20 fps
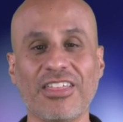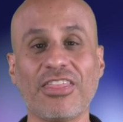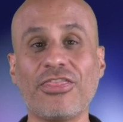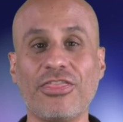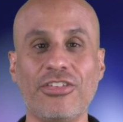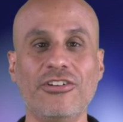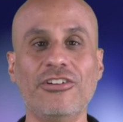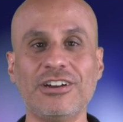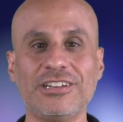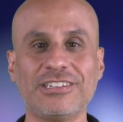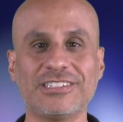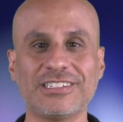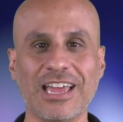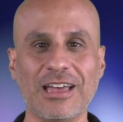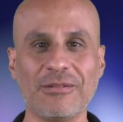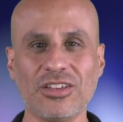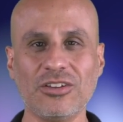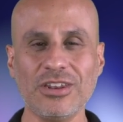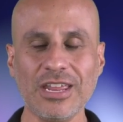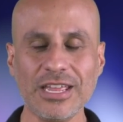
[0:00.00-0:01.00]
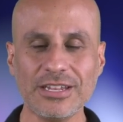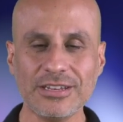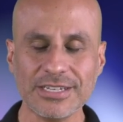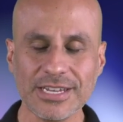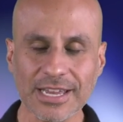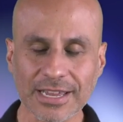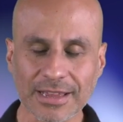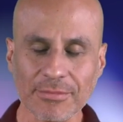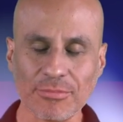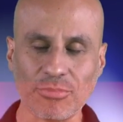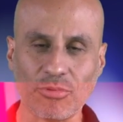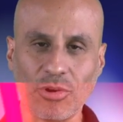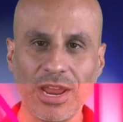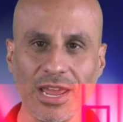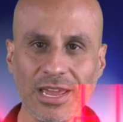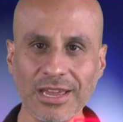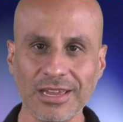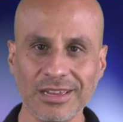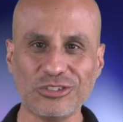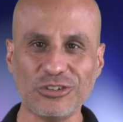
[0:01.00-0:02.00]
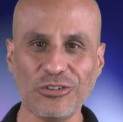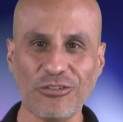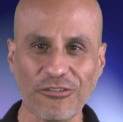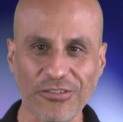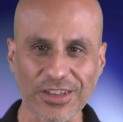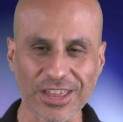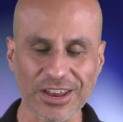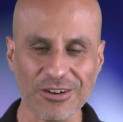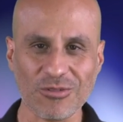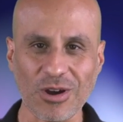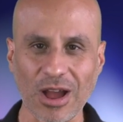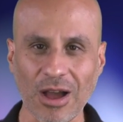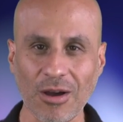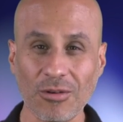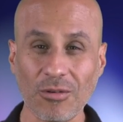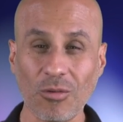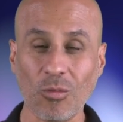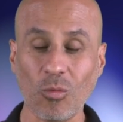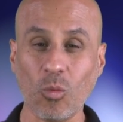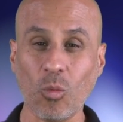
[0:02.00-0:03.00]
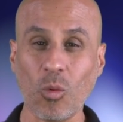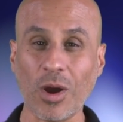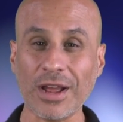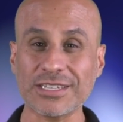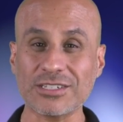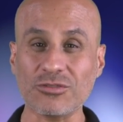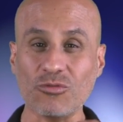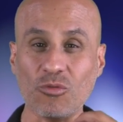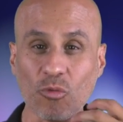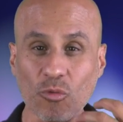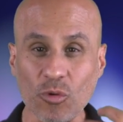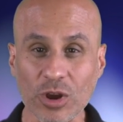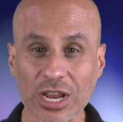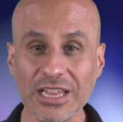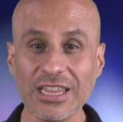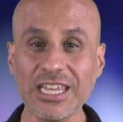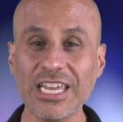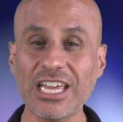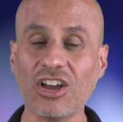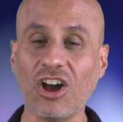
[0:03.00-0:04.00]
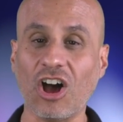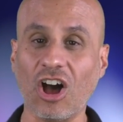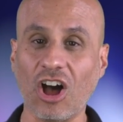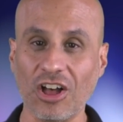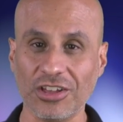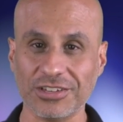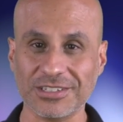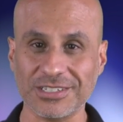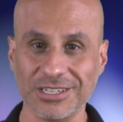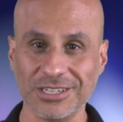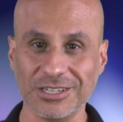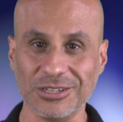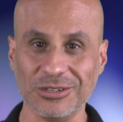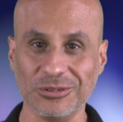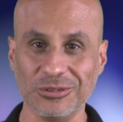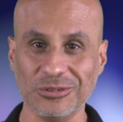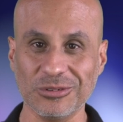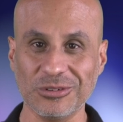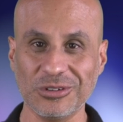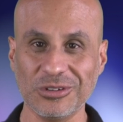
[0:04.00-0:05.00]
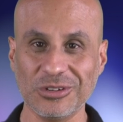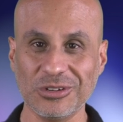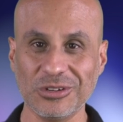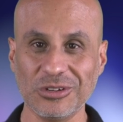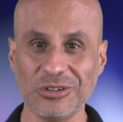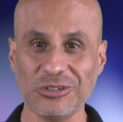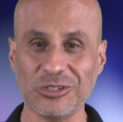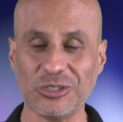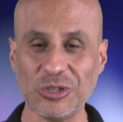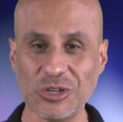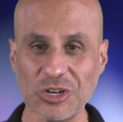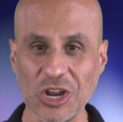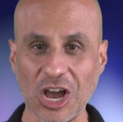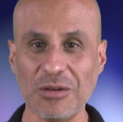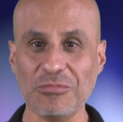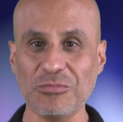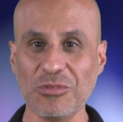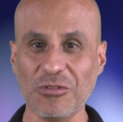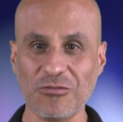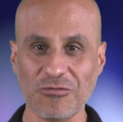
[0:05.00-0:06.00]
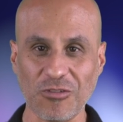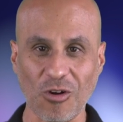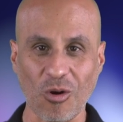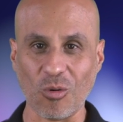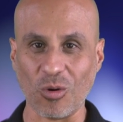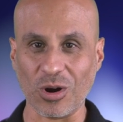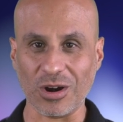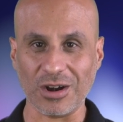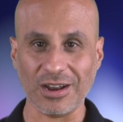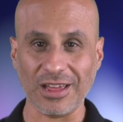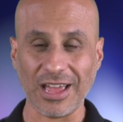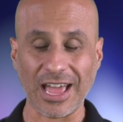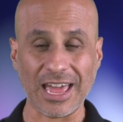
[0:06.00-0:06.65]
Third step, you need to take a break to figure out what's really causing you to not move forward.